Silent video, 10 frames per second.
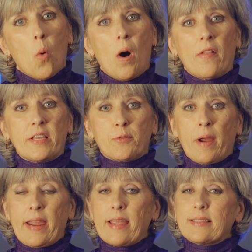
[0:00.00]
While these
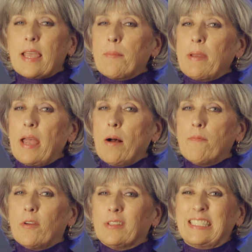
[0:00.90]
rankings can be
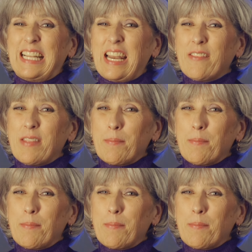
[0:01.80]
helpful, none of